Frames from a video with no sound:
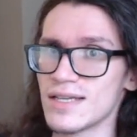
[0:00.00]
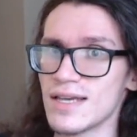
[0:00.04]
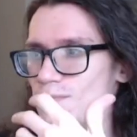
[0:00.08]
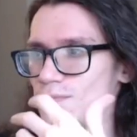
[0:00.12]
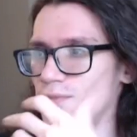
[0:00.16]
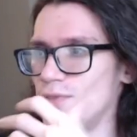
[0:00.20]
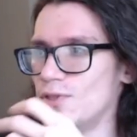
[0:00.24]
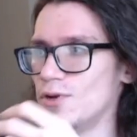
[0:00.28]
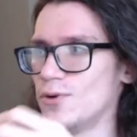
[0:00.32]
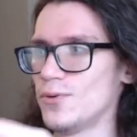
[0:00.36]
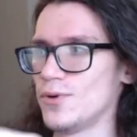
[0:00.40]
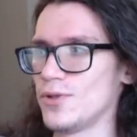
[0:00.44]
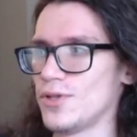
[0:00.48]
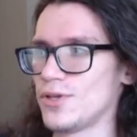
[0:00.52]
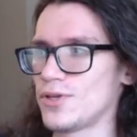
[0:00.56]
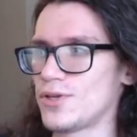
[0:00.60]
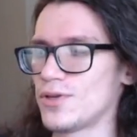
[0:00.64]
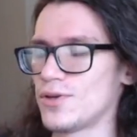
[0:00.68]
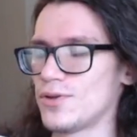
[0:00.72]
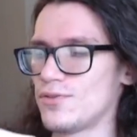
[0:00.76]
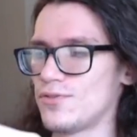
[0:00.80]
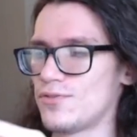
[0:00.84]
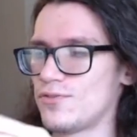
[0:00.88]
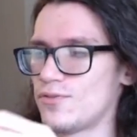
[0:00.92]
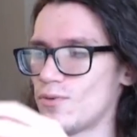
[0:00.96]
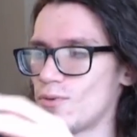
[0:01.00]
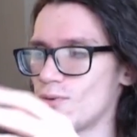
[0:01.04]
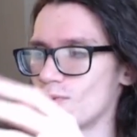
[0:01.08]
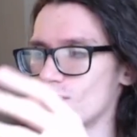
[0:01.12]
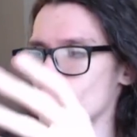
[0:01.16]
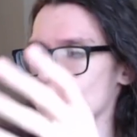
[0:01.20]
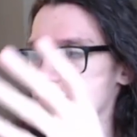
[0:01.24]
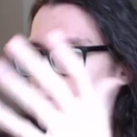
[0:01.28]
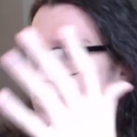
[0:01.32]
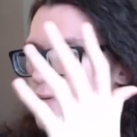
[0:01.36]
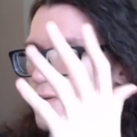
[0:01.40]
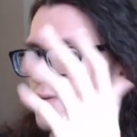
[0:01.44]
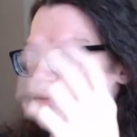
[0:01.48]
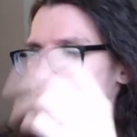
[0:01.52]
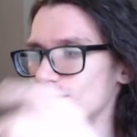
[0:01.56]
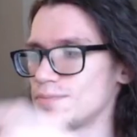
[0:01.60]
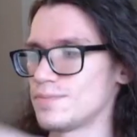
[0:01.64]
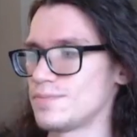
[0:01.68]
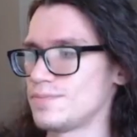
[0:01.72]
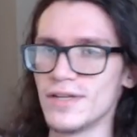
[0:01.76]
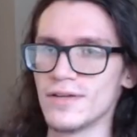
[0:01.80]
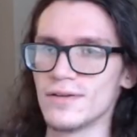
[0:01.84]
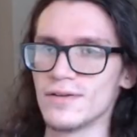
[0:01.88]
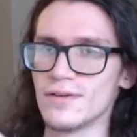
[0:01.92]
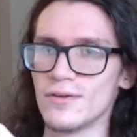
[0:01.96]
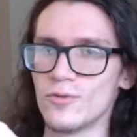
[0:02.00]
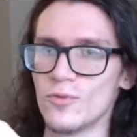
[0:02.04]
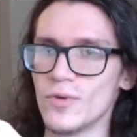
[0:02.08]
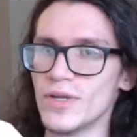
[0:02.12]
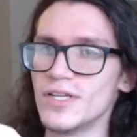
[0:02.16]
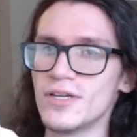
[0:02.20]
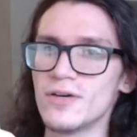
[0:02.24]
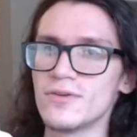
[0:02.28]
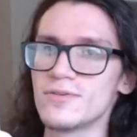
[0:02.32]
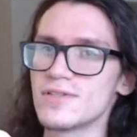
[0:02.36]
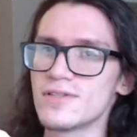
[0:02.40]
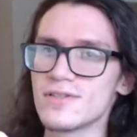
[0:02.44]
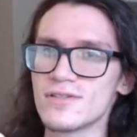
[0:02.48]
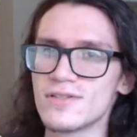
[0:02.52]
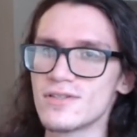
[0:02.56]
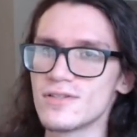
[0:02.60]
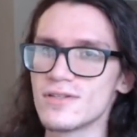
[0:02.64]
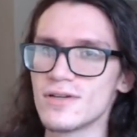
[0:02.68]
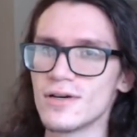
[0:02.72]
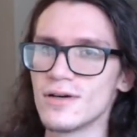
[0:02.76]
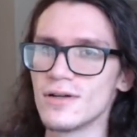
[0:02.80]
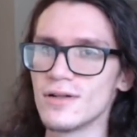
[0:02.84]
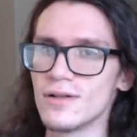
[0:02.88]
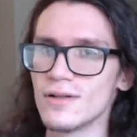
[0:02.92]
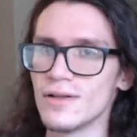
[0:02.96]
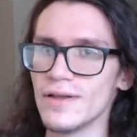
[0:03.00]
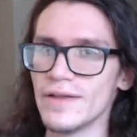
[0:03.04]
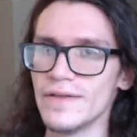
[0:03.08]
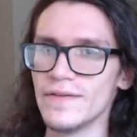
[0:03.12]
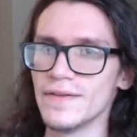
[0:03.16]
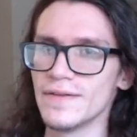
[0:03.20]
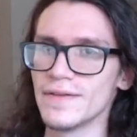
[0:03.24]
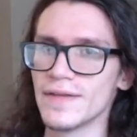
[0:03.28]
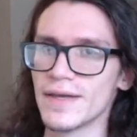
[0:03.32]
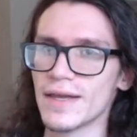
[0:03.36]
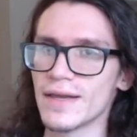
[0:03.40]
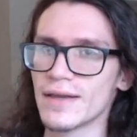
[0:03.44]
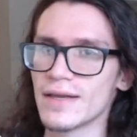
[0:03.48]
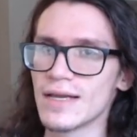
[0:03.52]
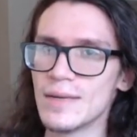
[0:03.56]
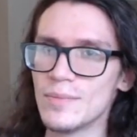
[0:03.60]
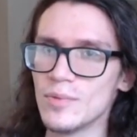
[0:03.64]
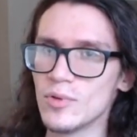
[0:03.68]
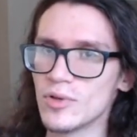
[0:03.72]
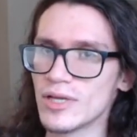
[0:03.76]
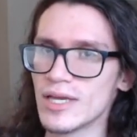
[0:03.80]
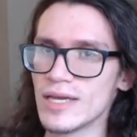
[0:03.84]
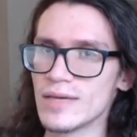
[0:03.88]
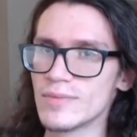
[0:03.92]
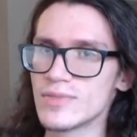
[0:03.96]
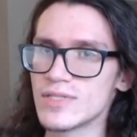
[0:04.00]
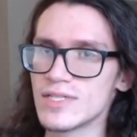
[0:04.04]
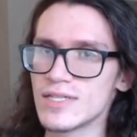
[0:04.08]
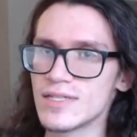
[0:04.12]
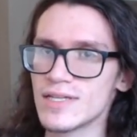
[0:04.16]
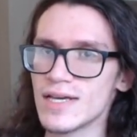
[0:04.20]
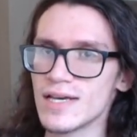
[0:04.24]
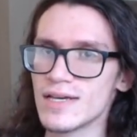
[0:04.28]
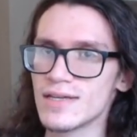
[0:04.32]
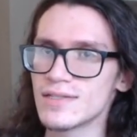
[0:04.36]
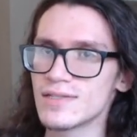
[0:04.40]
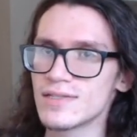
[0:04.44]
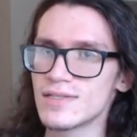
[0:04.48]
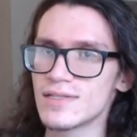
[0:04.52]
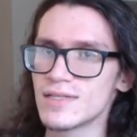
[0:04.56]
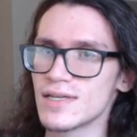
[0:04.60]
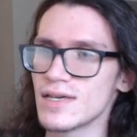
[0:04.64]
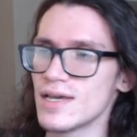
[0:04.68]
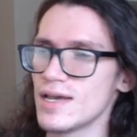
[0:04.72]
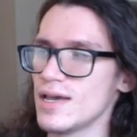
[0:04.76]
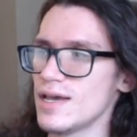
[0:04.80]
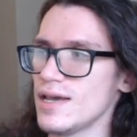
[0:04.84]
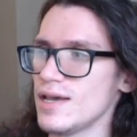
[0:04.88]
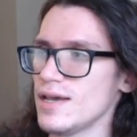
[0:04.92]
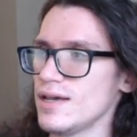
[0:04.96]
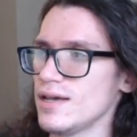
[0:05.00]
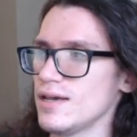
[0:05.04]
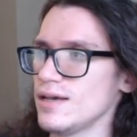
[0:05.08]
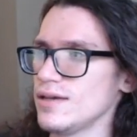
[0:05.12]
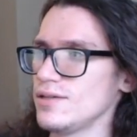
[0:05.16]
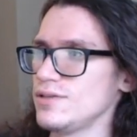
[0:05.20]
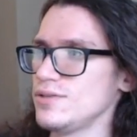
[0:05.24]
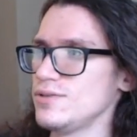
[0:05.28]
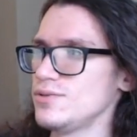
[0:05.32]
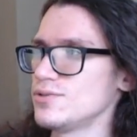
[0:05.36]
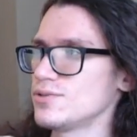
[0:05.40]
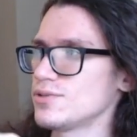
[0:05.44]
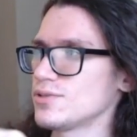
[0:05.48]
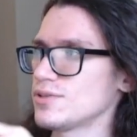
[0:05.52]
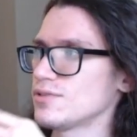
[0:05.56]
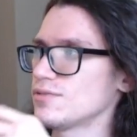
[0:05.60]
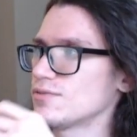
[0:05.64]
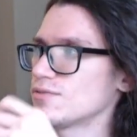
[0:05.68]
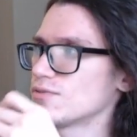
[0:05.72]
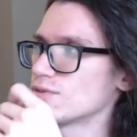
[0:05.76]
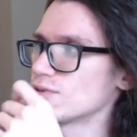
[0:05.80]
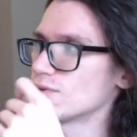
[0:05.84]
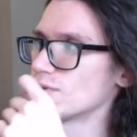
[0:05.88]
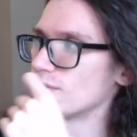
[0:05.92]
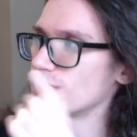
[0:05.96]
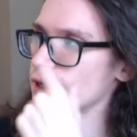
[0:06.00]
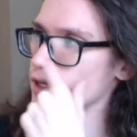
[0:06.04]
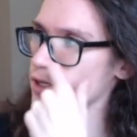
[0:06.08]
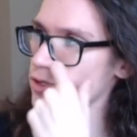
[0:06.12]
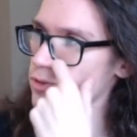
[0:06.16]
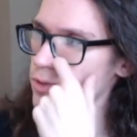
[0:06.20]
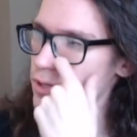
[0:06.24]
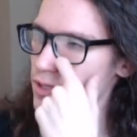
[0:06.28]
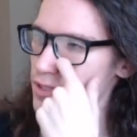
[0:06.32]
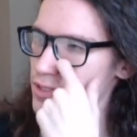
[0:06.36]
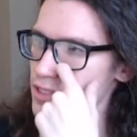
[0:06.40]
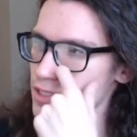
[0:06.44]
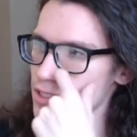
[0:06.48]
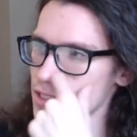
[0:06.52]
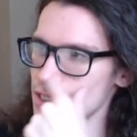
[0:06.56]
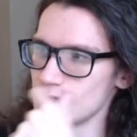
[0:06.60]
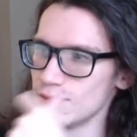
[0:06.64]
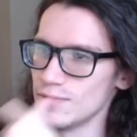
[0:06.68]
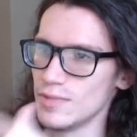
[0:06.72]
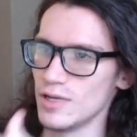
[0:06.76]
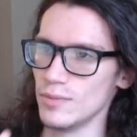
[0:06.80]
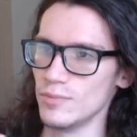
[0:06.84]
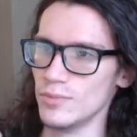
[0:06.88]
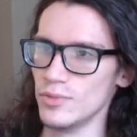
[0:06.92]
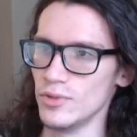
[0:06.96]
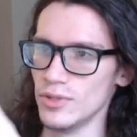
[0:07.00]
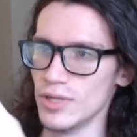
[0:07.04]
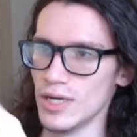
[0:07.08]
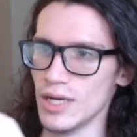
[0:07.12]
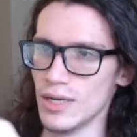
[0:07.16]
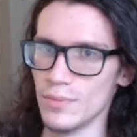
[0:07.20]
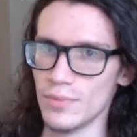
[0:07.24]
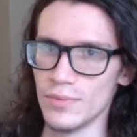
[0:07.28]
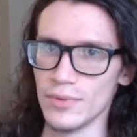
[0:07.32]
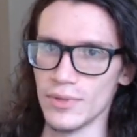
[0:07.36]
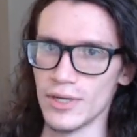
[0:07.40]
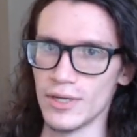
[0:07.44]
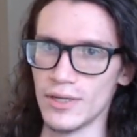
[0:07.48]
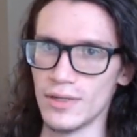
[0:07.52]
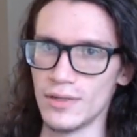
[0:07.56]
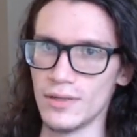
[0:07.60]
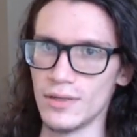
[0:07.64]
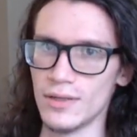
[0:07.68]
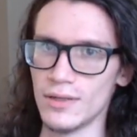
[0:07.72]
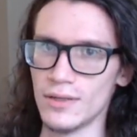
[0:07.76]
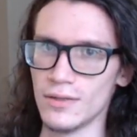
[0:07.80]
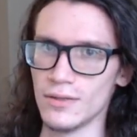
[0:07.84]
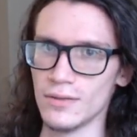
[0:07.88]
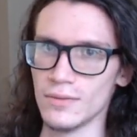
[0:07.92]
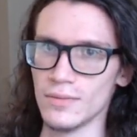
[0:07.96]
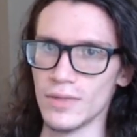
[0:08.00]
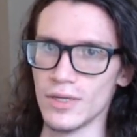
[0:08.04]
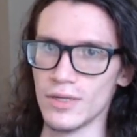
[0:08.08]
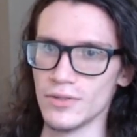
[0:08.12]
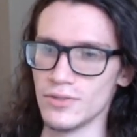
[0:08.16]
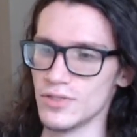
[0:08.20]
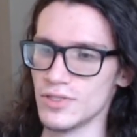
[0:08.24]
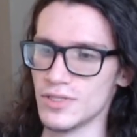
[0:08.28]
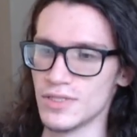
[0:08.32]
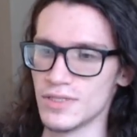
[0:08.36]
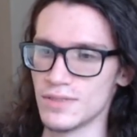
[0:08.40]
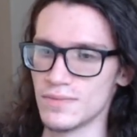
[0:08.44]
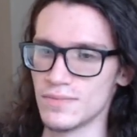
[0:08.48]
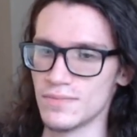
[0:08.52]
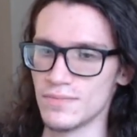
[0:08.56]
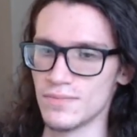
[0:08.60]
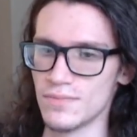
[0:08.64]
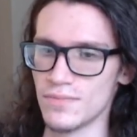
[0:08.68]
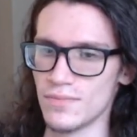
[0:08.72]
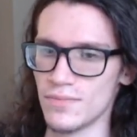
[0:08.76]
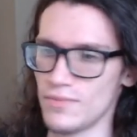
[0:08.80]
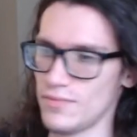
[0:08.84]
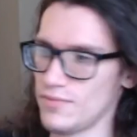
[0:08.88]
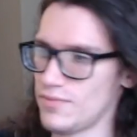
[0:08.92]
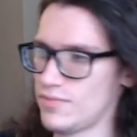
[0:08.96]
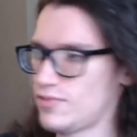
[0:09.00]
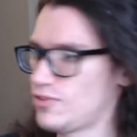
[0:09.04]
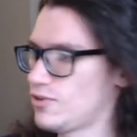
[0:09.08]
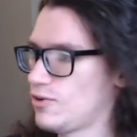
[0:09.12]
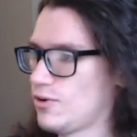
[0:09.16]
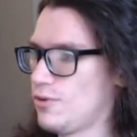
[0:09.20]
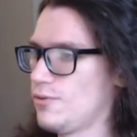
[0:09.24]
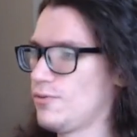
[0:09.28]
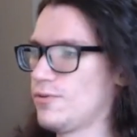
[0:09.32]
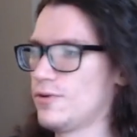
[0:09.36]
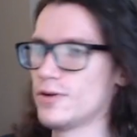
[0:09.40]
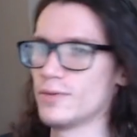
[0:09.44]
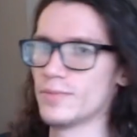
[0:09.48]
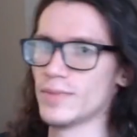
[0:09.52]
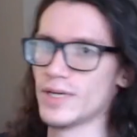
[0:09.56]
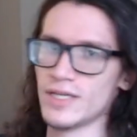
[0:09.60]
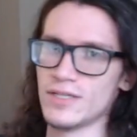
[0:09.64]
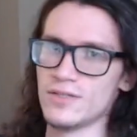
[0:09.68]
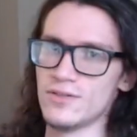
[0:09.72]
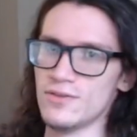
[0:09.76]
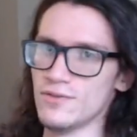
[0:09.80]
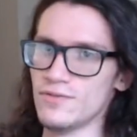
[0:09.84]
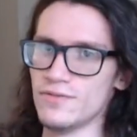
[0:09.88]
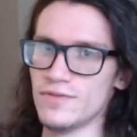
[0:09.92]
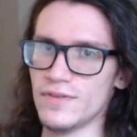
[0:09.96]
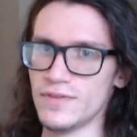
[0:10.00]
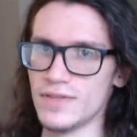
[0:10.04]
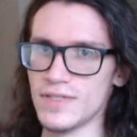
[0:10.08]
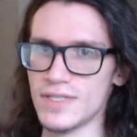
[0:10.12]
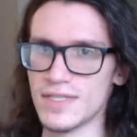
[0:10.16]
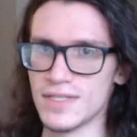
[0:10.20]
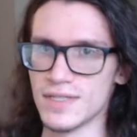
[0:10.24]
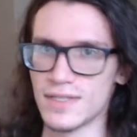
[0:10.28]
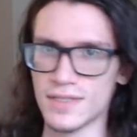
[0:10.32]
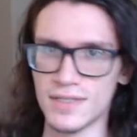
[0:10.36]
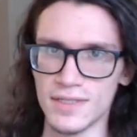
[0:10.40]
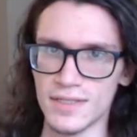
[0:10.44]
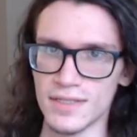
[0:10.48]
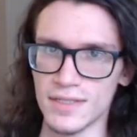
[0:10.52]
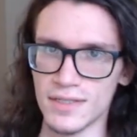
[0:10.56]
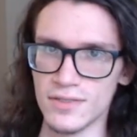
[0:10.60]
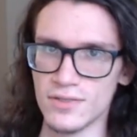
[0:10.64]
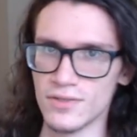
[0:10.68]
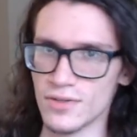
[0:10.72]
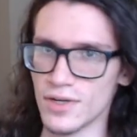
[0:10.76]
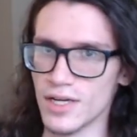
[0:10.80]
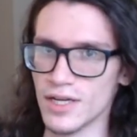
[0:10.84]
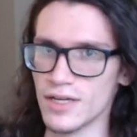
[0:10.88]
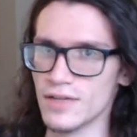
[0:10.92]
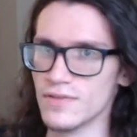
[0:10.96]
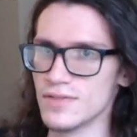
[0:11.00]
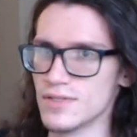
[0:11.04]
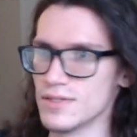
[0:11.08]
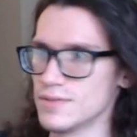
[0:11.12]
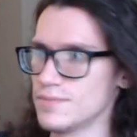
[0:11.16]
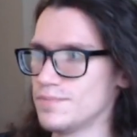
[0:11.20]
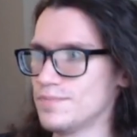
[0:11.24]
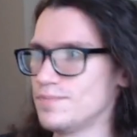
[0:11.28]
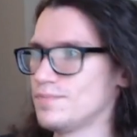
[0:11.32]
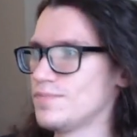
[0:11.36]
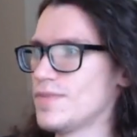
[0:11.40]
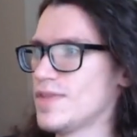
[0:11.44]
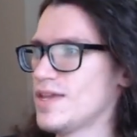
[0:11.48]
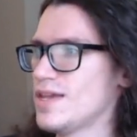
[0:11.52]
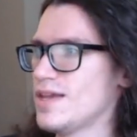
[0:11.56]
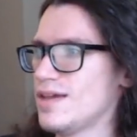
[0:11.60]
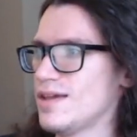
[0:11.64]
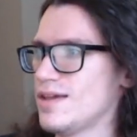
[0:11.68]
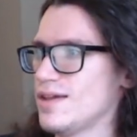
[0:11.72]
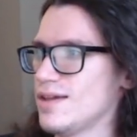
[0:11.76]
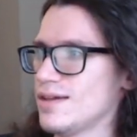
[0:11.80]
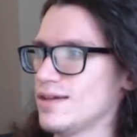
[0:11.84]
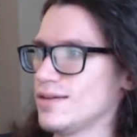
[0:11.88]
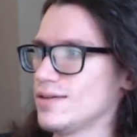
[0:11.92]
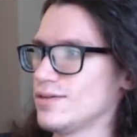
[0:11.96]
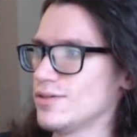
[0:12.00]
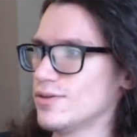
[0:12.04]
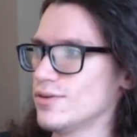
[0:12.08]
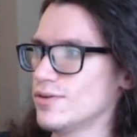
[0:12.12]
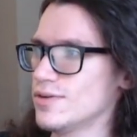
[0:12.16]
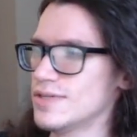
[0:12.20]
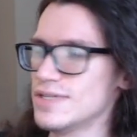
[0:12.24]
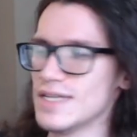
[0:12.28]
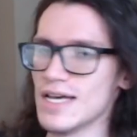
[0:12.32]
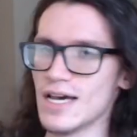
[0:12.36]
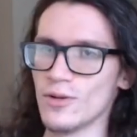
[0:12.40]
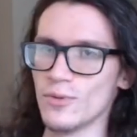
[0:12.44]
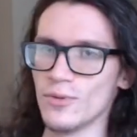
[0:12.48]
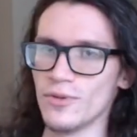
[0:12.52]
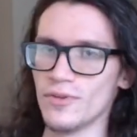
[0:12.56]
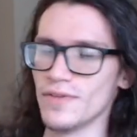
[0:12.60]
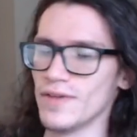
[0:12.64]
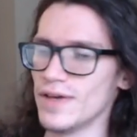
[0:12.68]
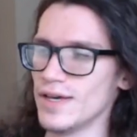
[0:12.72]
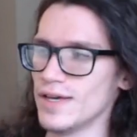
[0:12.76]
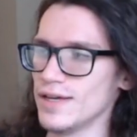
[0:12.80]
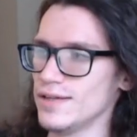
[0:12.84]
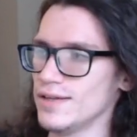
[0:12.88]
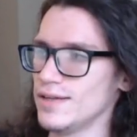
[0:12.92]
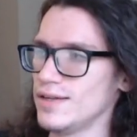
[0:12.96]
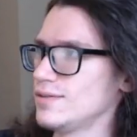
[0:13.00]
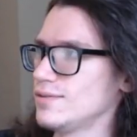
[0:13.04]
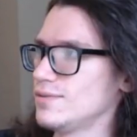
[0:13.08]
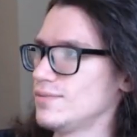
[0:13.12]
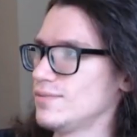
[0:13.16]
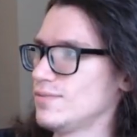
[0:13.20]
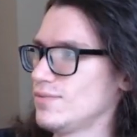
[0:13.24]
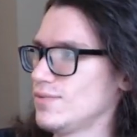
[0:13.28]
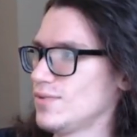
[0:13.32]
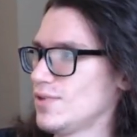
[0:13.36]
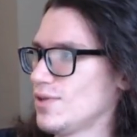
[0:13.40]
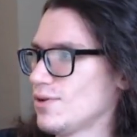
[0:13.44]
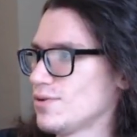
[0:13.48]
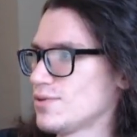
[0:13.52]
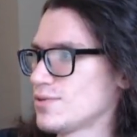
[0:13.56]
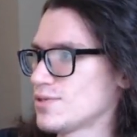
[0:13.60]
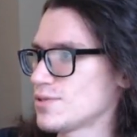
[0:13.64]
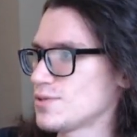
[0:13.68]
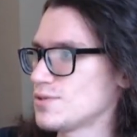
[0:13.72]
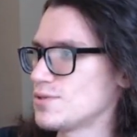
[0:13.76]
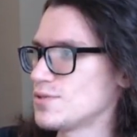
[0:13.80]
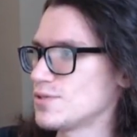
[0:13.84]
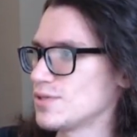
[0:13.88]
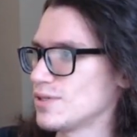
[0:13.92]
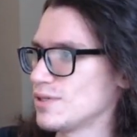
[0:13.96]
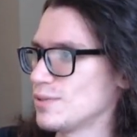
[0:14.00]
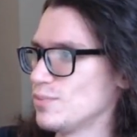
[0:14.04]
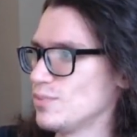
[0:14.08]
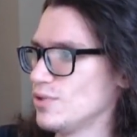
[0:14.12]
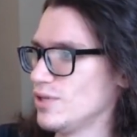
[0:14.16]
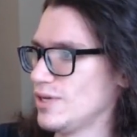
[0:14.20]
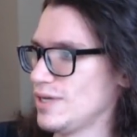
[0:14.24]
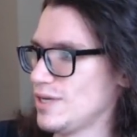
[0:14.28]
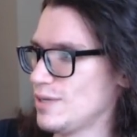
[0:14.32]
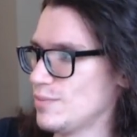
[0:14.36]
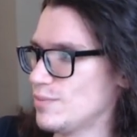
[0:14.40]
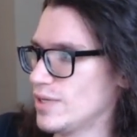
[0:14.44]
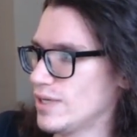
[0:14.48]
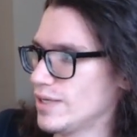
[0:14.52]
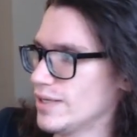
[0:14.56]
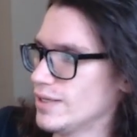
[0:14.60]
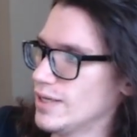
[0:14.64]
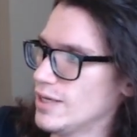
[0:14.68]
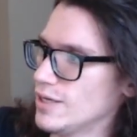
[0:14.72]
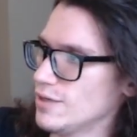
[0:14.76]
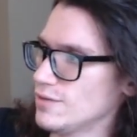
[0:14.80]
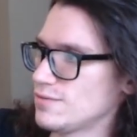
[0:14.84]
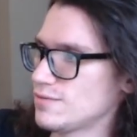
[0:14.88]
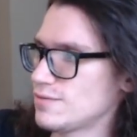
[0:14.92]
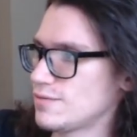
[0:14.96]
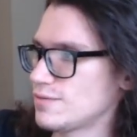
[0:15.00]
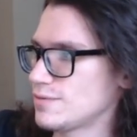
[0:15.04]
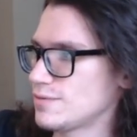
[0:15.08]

They're really good for a Windows install and then like a couple games to test. Usually for like a quick system, I'll boot up. I'll just throw in one of my 256 gig drives and go to town with that. Those are usually plenty big enough.